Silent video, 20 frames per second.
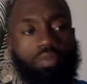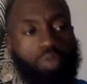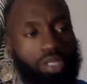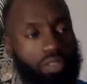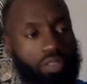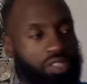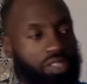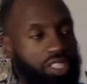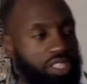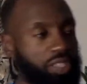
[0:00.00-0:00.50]

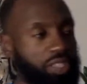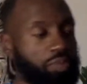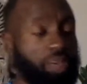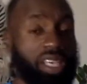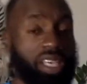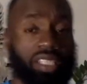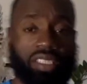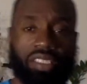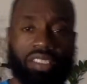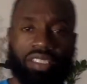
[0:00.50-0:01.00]
these
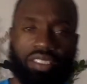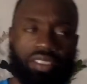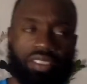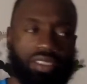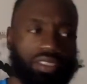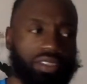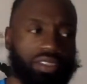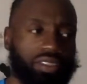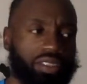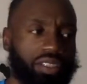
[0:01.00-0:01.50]

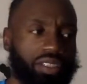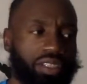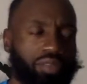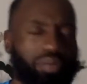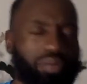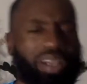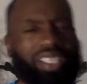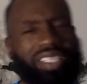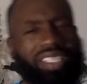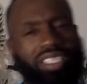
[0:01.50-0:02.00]
spaces.
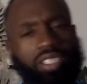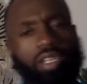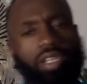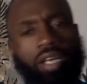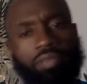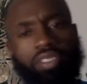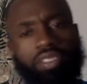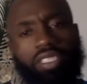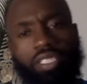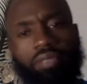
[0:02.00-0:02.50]
But Islam
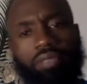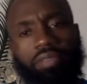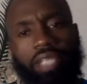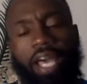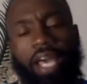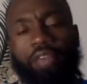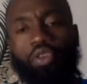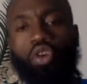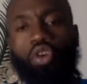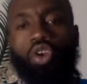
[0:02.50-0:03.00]
seems like
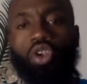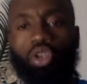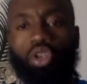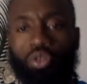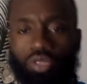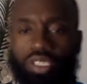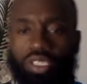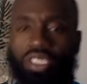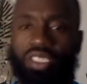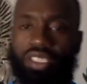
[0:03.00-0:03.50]
the
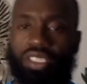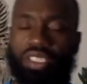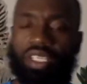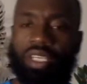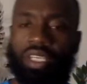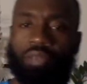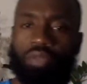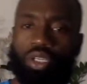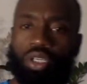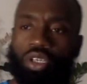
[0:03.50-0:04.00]
closest thing,
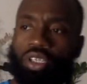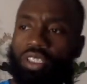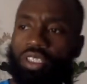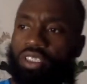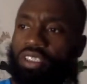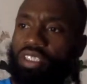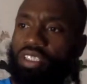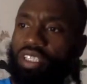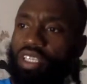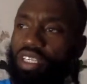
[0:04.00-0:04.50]
because
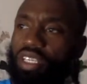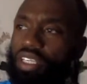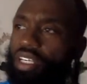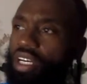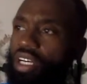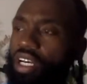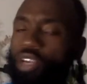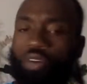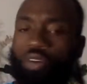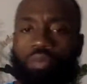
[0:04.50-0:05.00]

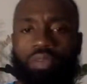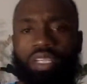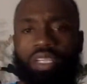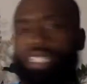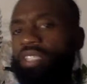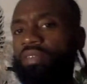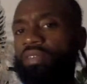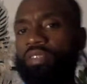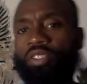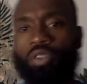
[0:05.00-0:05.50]
I don't
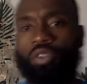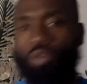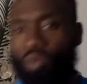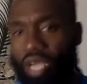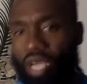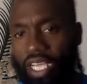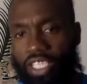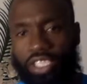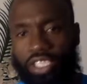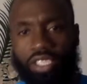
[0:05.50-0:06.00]
believe in no
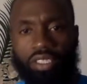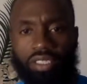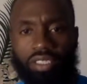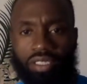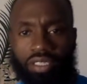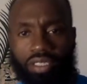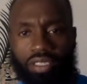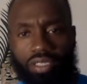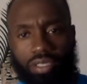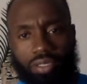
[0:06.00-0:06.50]
white
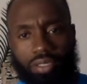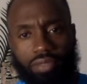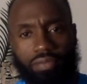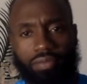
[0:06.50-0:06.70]
Jesus.